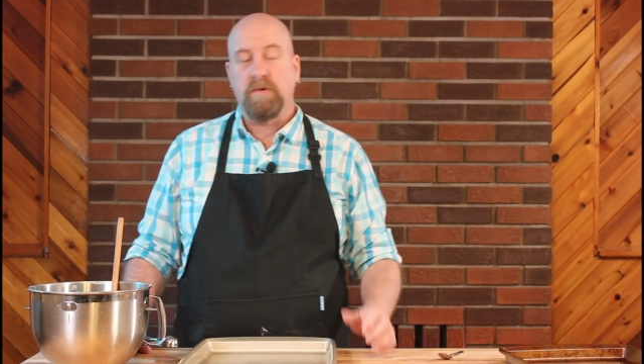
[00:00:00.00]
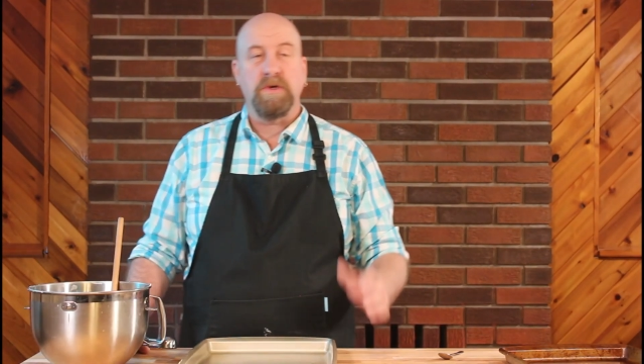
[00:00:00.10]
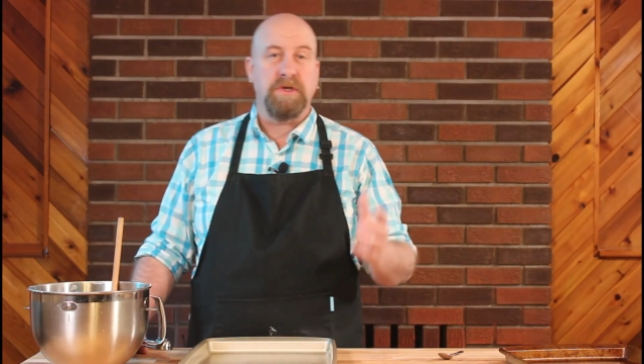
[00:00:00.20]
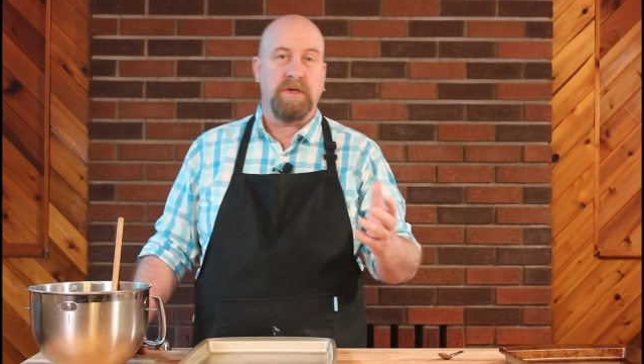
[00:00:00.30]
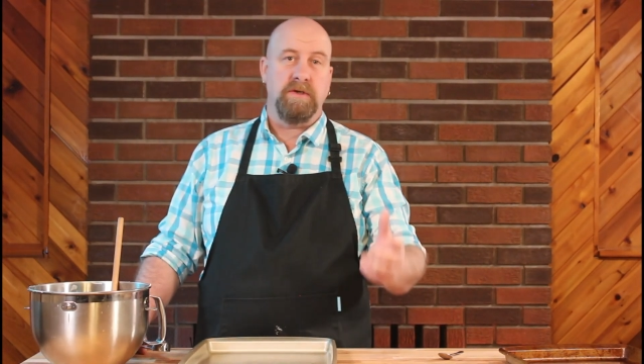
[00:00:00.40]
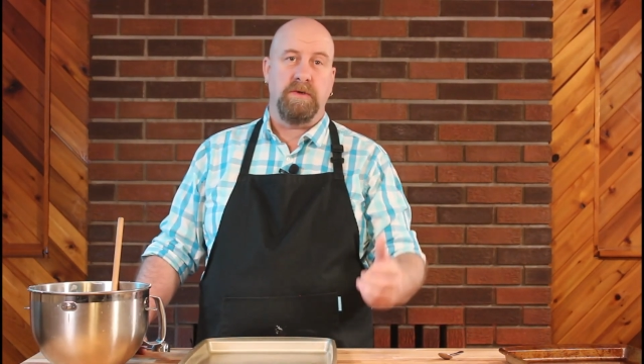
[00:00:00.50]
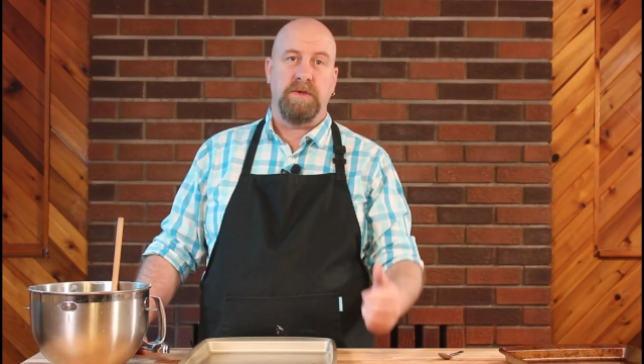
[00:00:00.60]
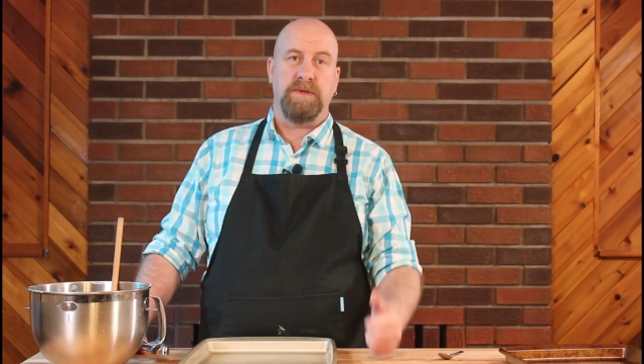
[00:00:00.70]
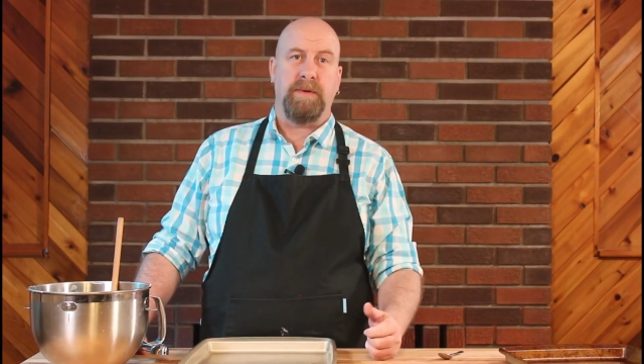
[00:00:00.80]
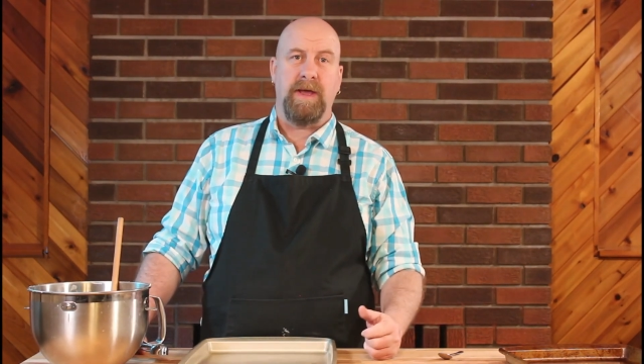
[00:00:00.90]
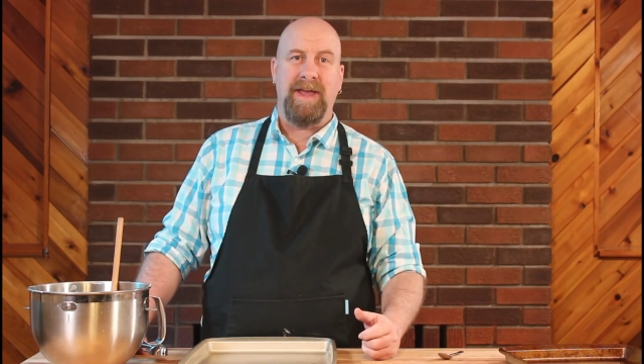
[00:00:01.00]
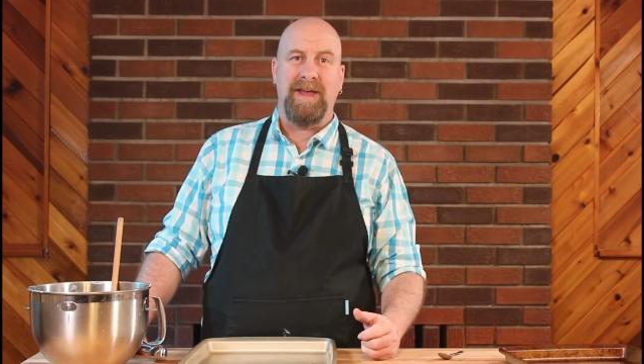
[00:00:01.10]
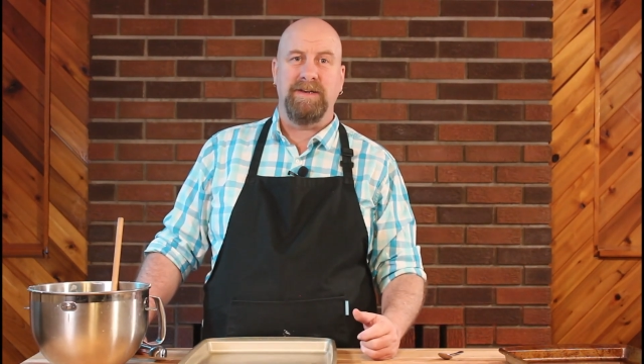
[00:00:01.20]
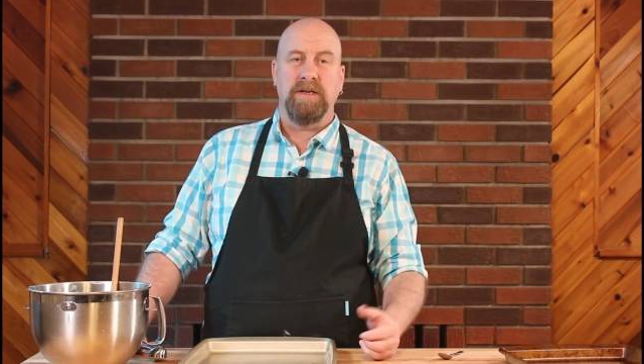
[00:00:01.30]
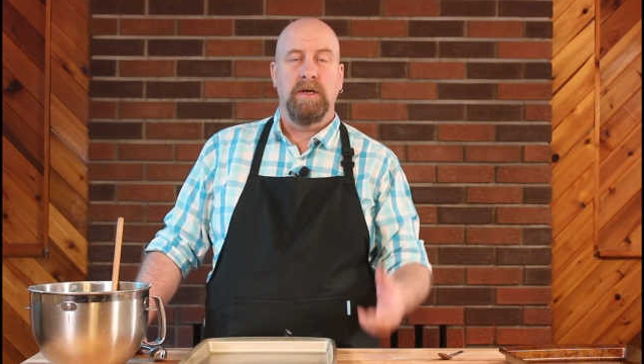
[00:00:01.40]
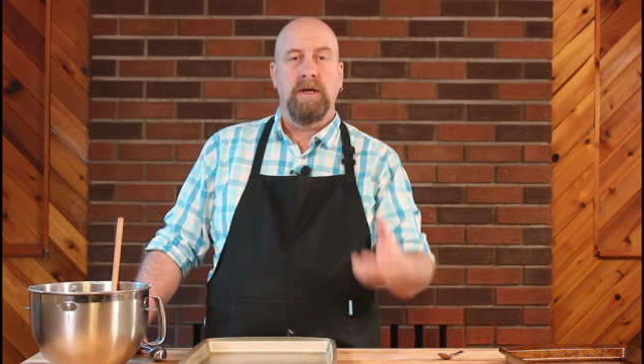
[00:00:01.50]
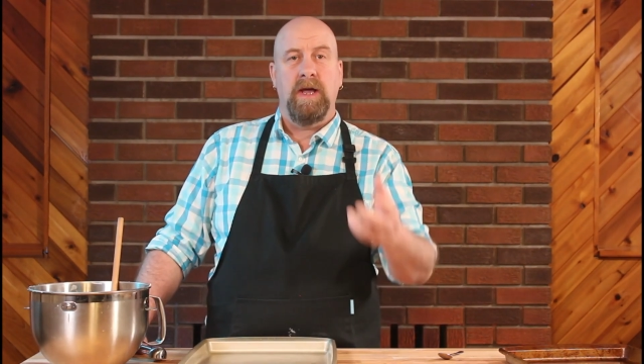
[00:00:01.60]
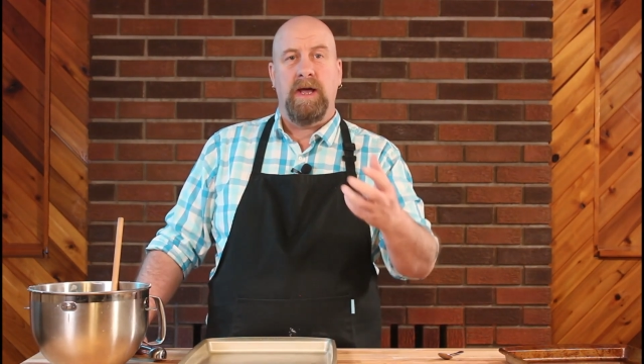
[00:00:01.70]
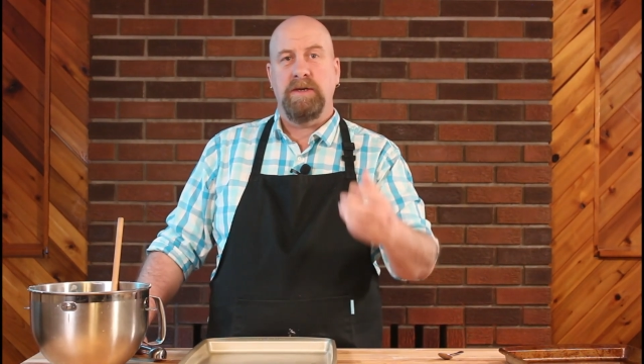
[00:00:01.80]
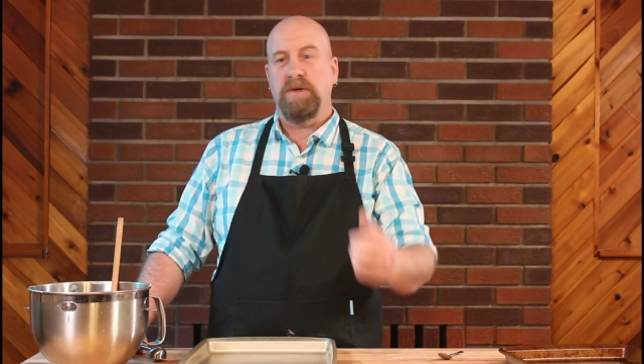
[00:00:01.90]
course, you can do this by hand,
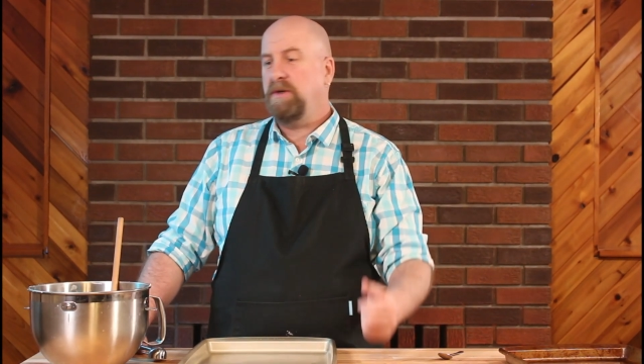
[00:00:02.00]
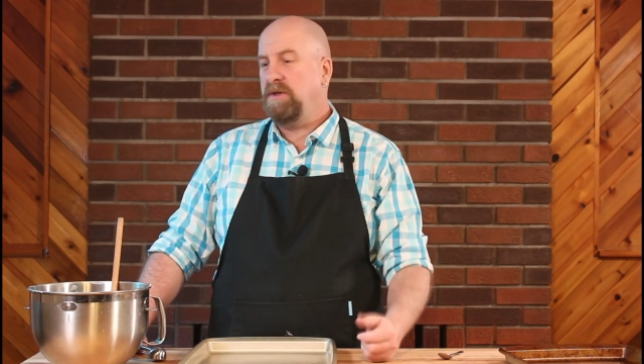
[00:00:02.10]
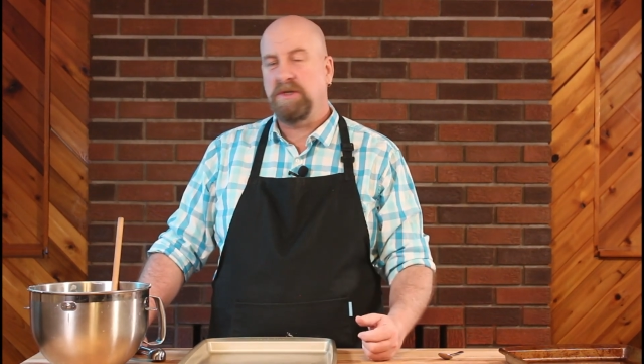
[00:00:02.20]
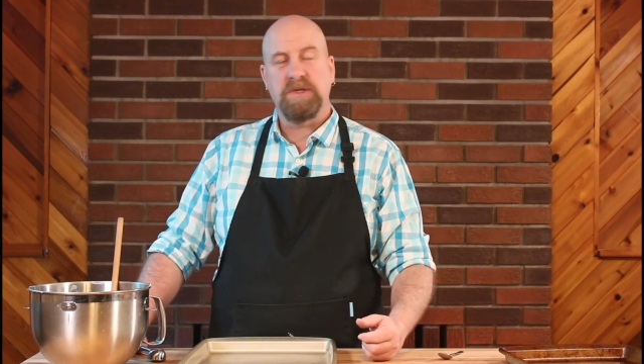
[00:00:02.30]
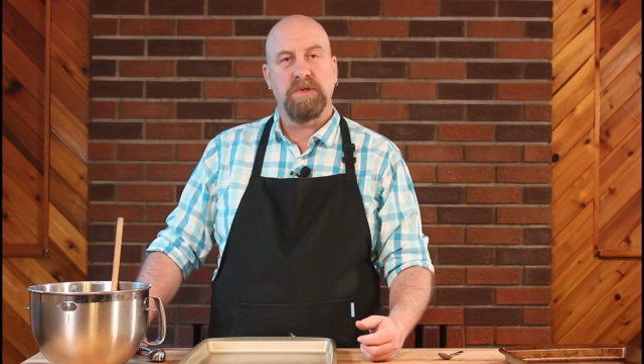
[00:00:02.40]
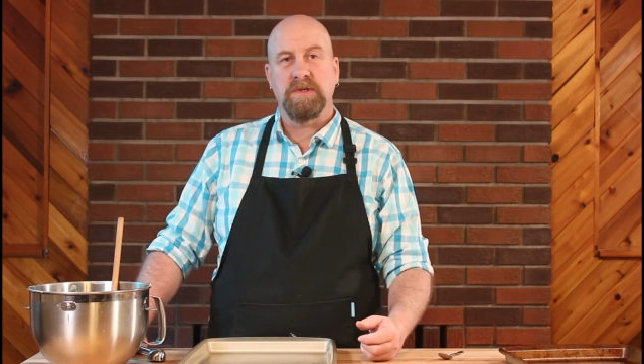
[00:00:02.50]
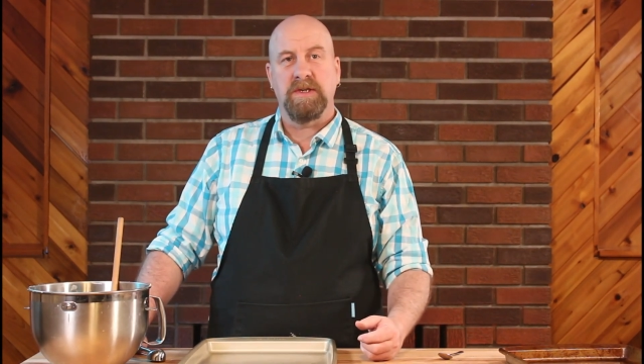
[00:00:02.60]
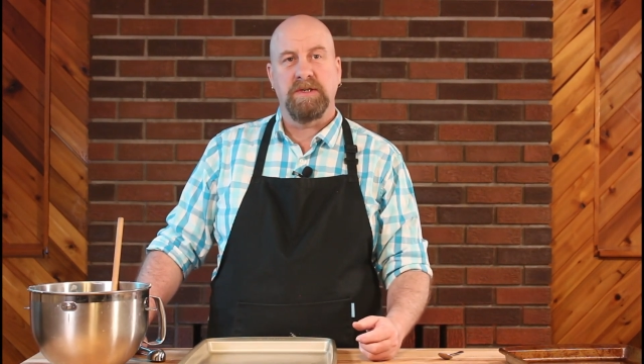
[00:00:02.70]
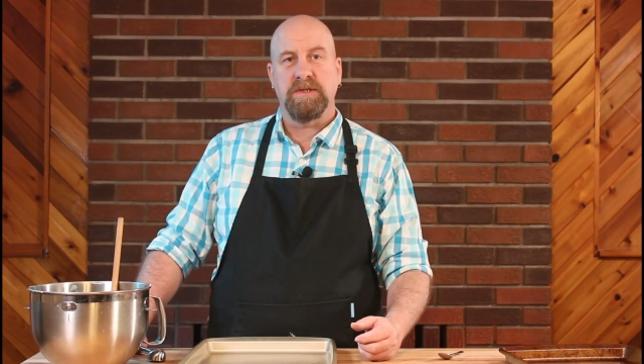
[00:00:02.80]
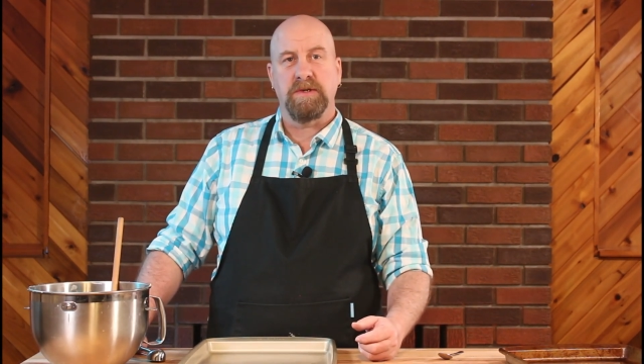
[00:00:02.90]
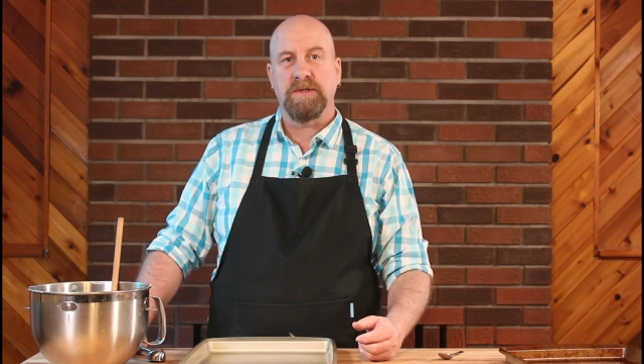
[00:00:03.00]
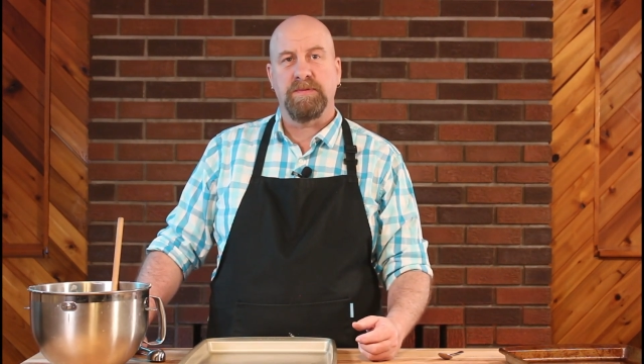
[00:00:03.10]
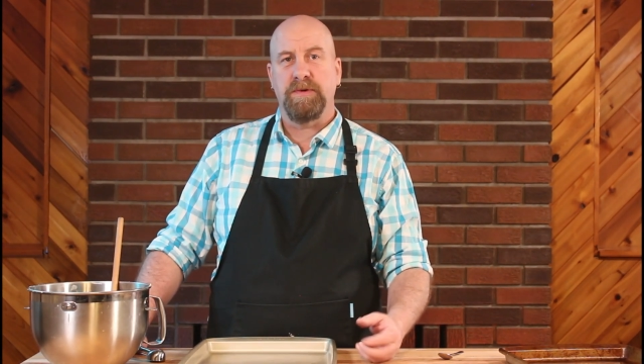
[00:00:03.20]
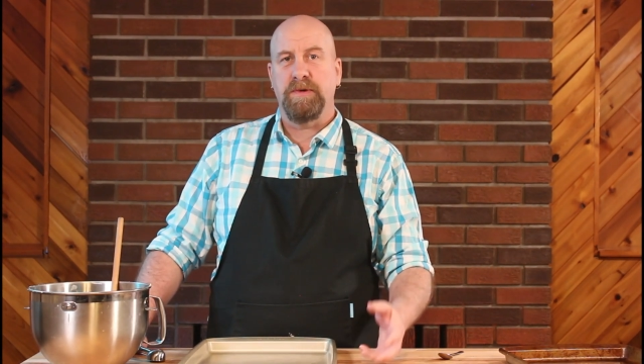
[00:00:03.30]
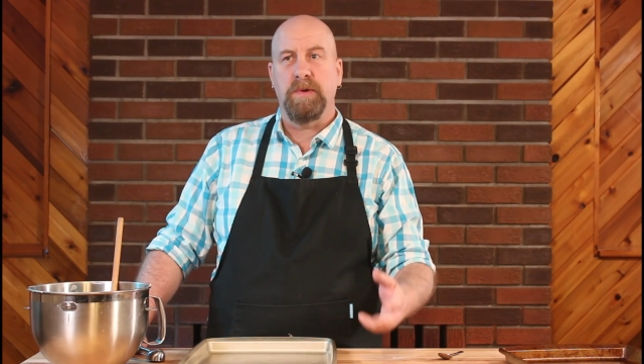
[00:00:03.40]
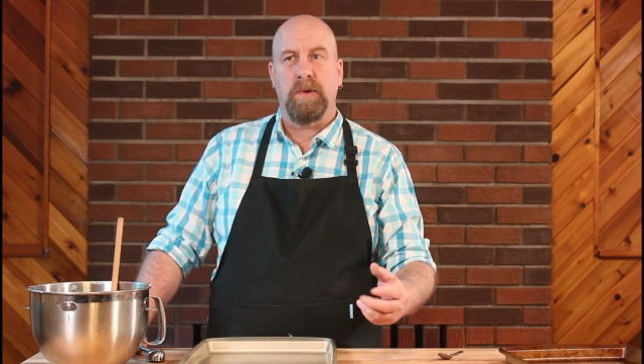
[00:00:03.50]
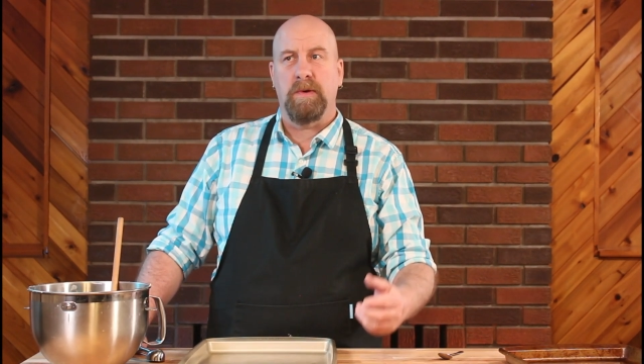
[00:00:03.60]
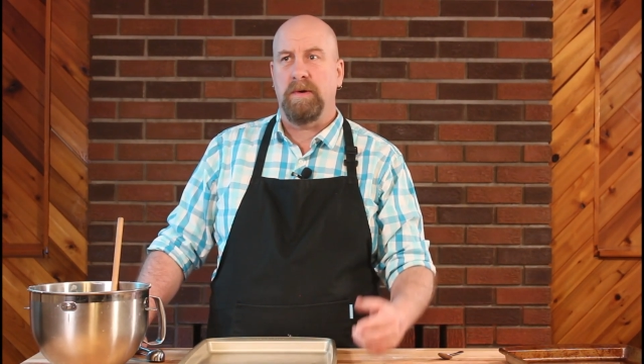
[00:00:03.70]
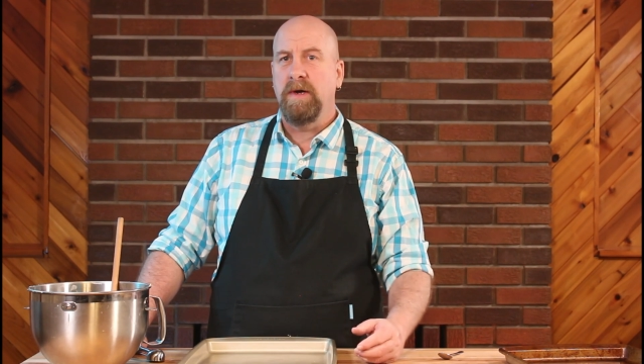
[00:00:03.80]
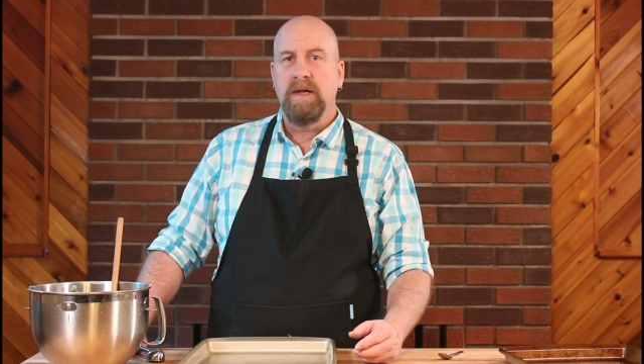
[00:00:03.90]
and you can just use a dessert spoon
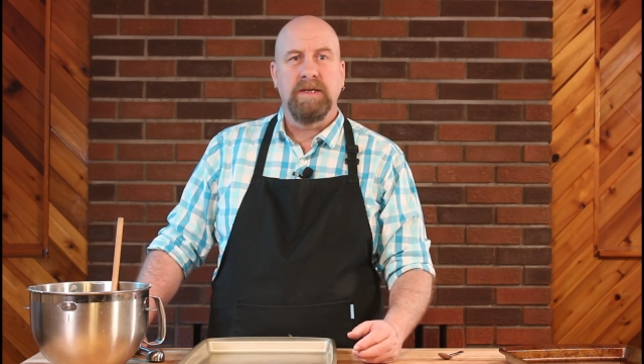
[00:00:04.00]
or